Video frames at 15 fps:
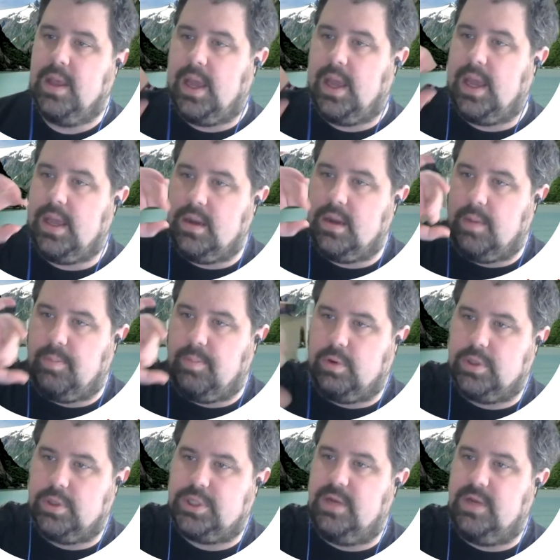and a
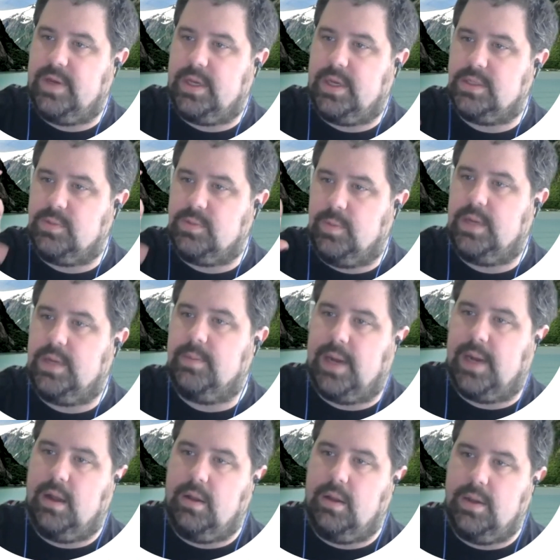portion of it gets
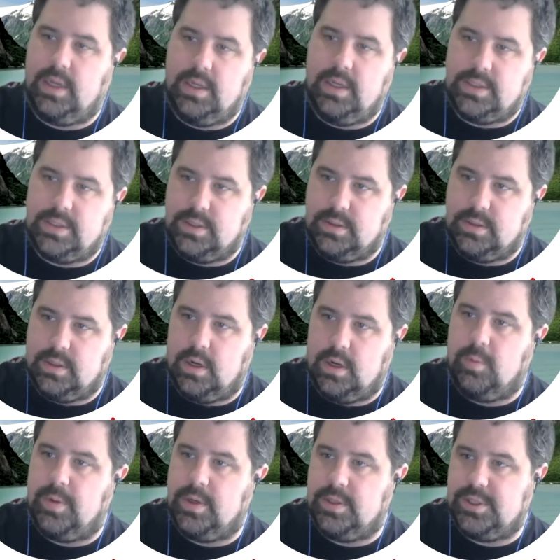recompiled into
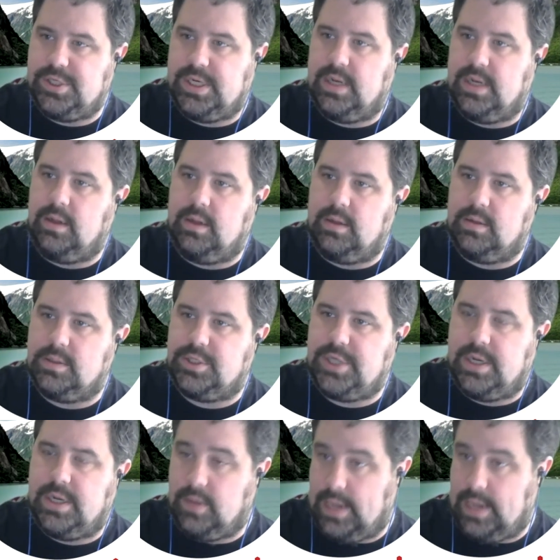OpenGL
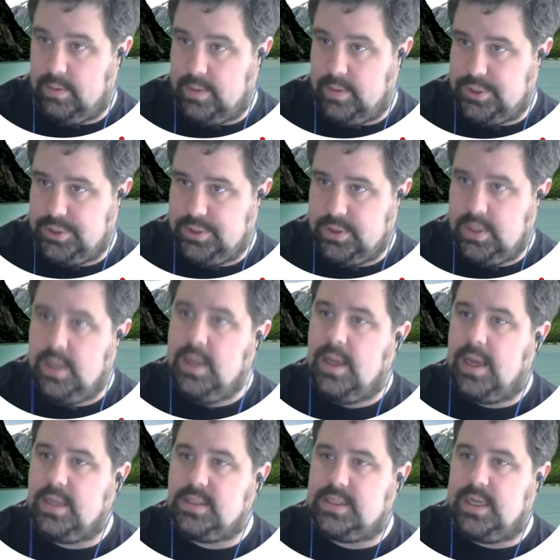shader language
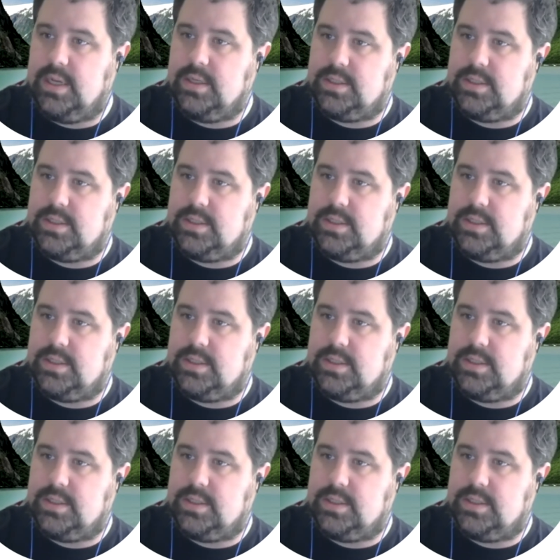and sent